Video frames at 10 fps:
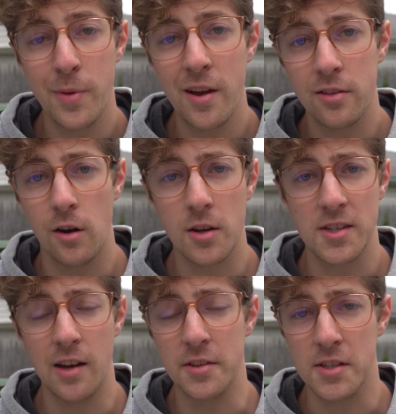my thoughts
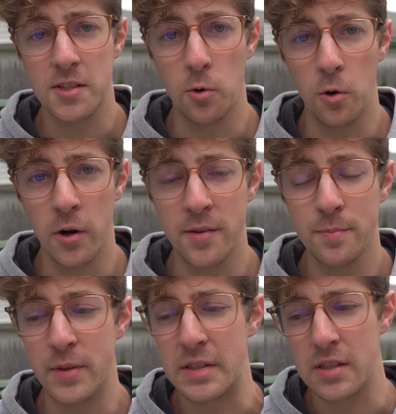on this story.
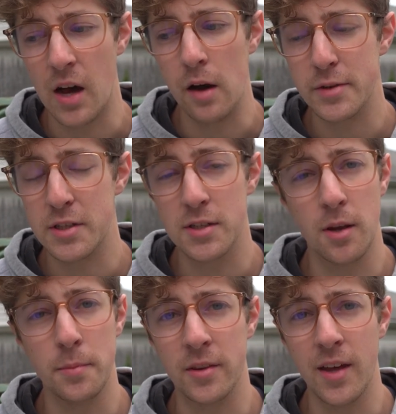This is obviously
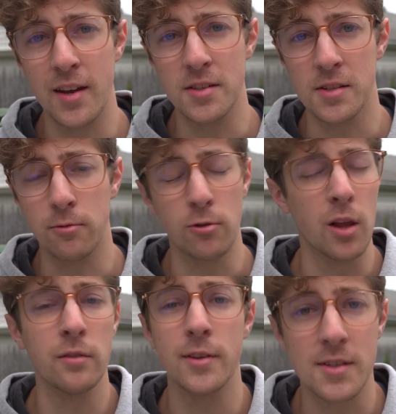something that is
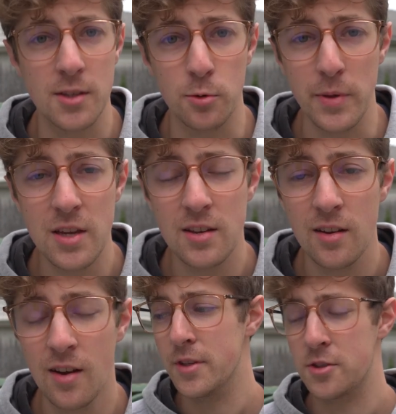relevant to me.
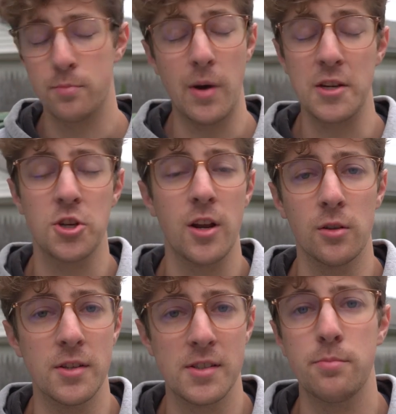My
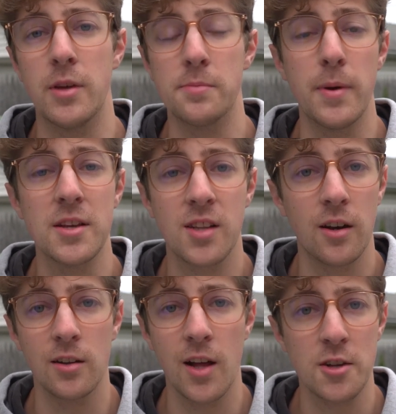channel is based on
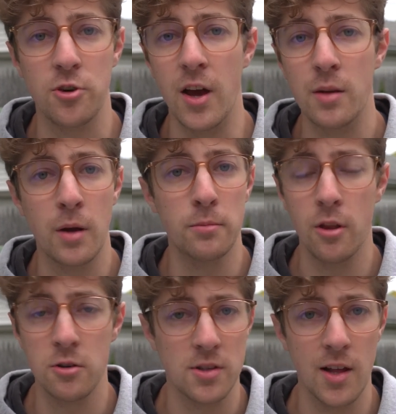an Elantra N, my
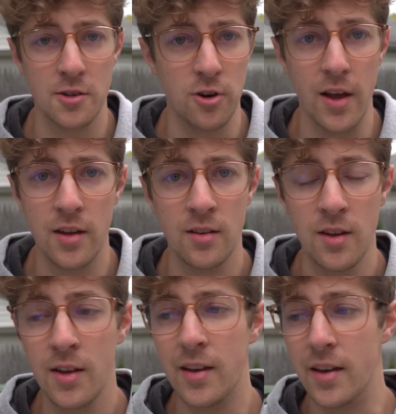brother's Elantra N,
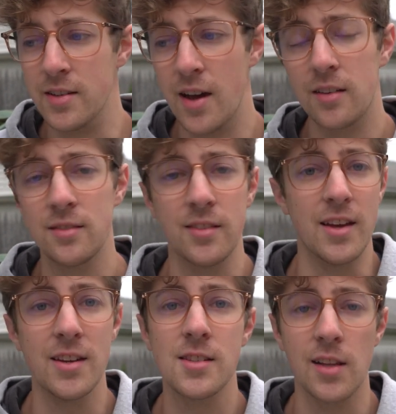and yeah,
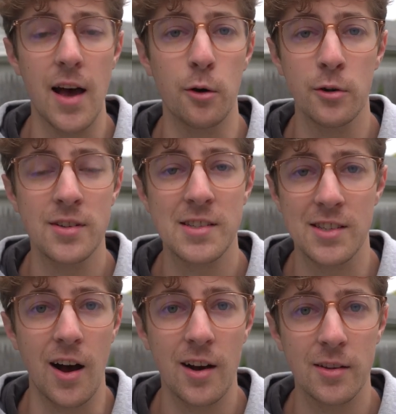it is loud
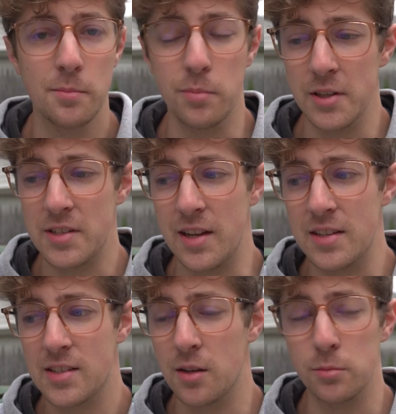stock, but
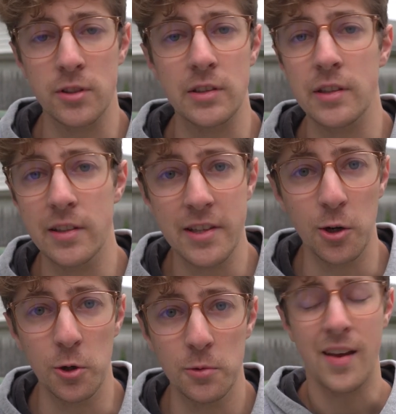it's completely
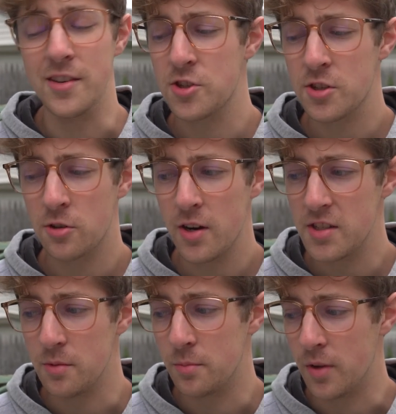legal. And it's just
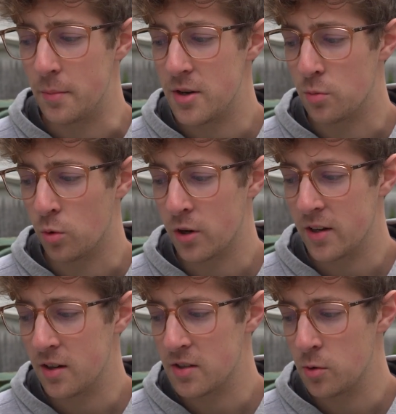crazy. I mean, we're
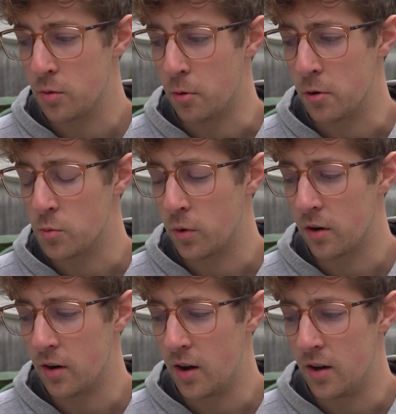getting to a point
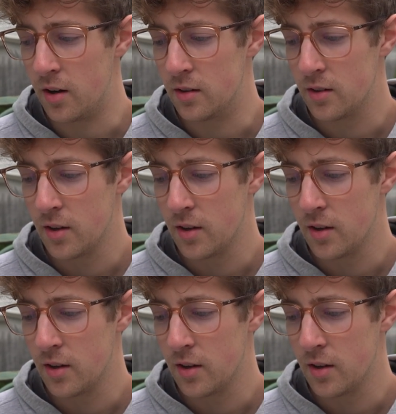where